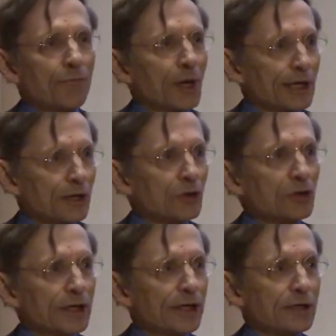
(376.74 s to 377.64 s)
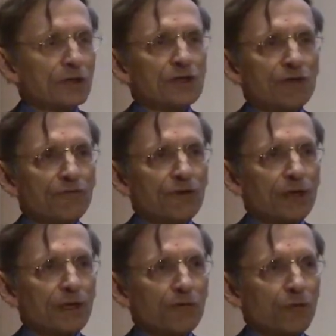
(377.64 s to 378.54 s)
my goal here is
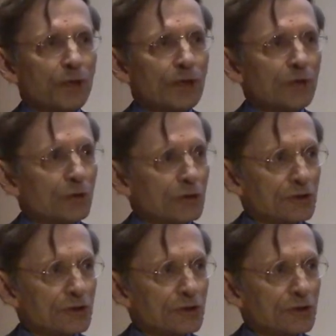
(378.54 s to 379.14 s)
if we can all